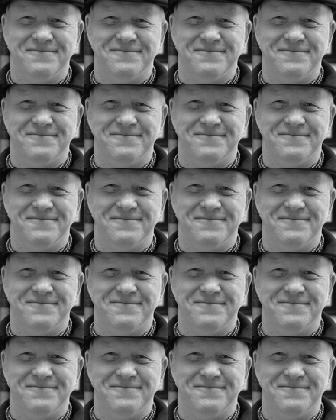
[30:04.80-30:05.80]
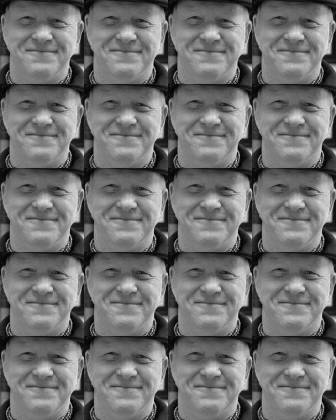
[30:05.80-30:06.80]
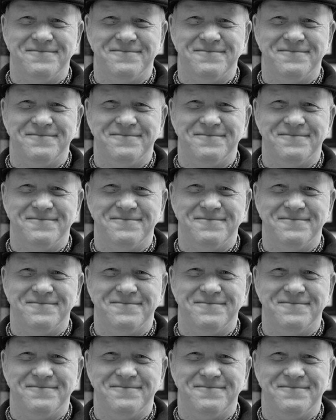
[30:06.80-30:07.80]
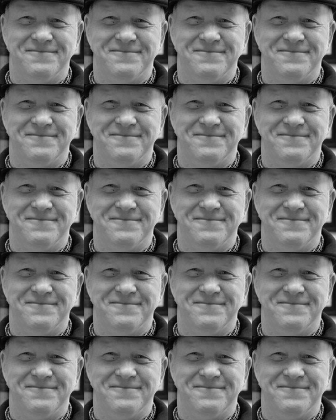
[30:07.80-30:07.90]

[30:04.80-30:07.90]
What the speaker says: No one is speaking in this clip.